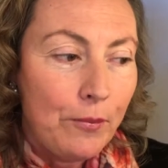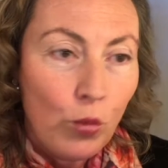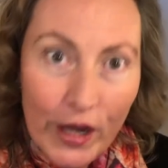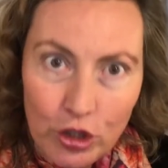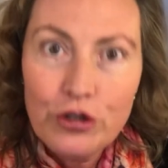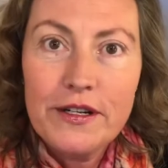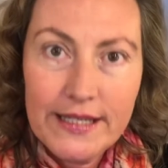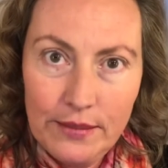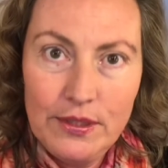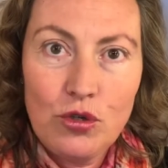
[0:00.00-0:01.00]
when you're a
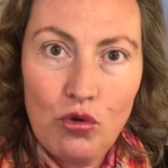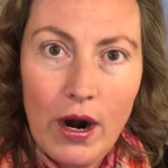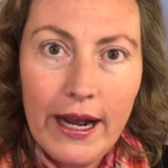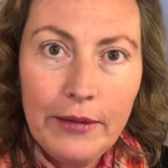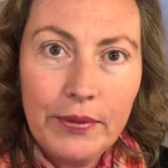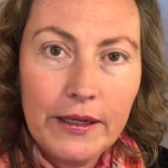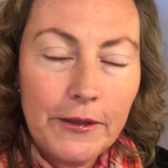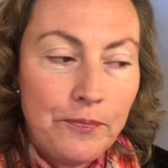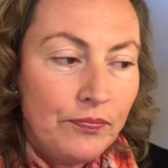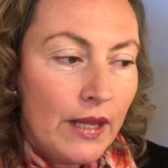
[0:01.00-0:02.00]
subscriber,
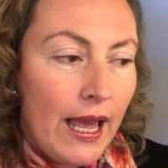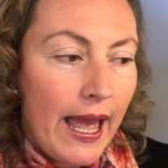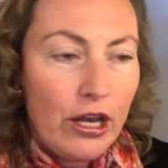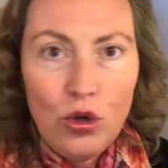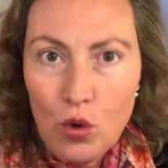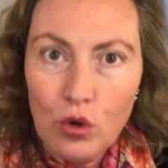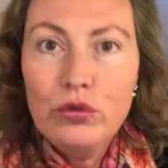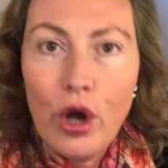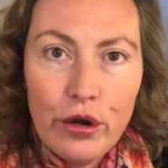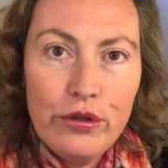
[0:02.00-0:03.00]
and you all
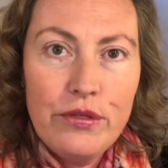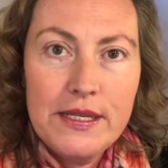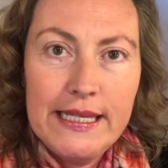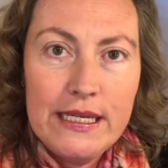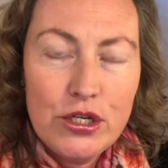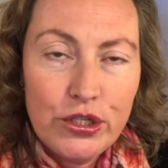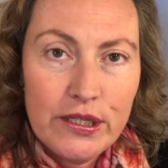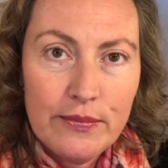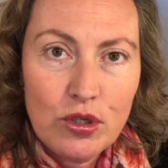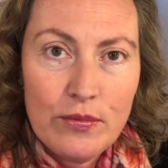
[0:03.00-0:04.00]
know that the signature
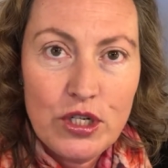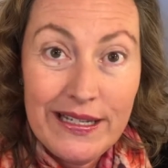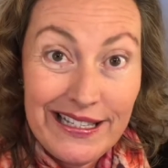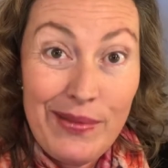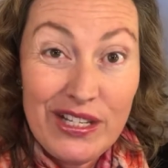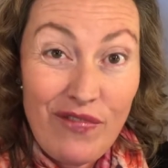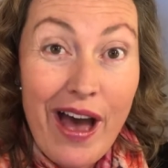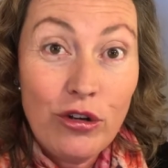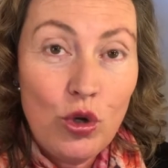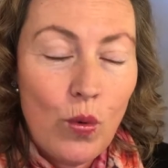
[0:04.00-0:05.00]
subscription is the best
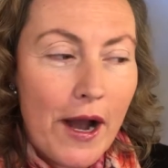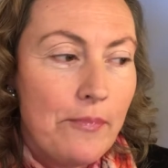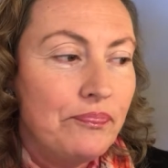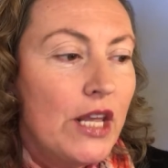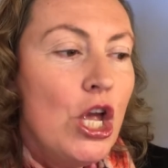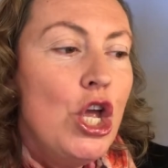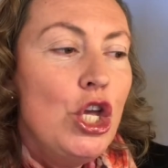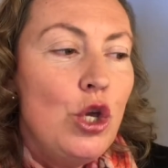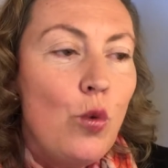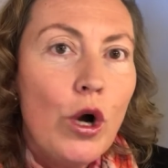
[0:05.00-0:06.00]
value one,
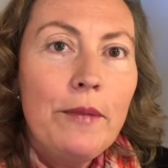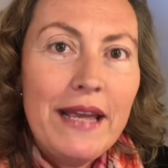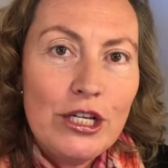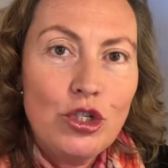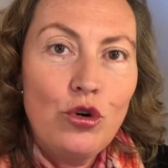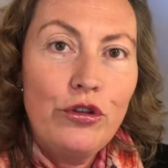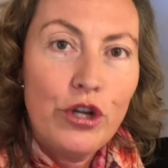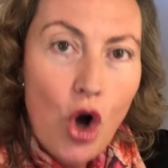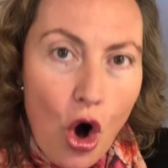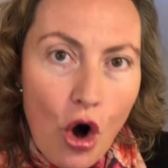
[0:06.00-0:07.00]
you want to make sure that
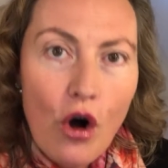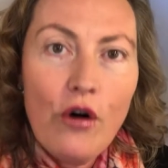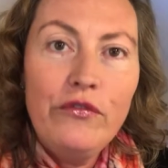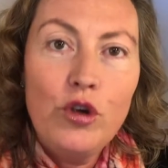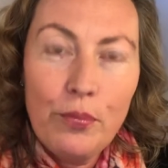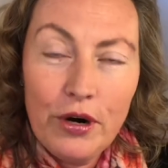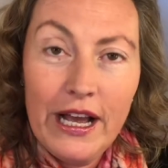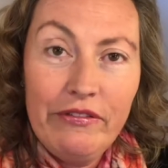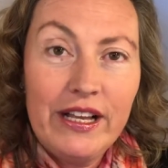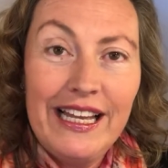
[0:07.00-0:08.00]
all of your
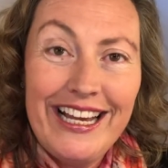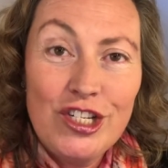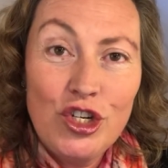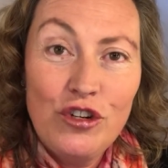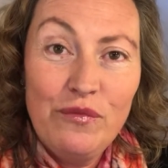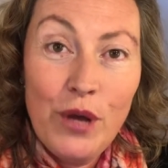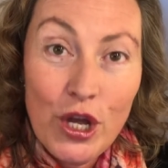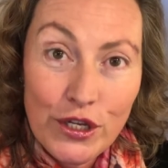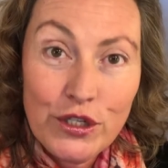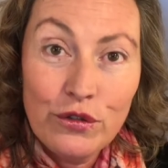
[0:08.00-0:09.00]
private collection of
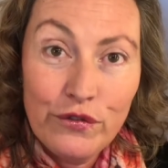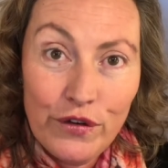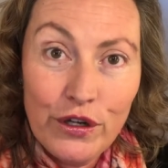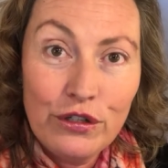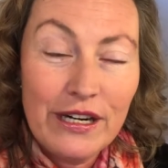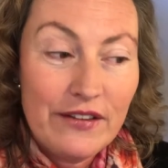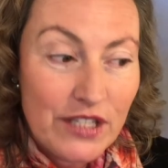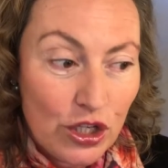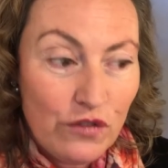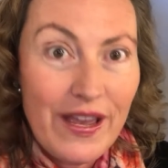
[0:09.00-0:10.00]
personal photographs that you've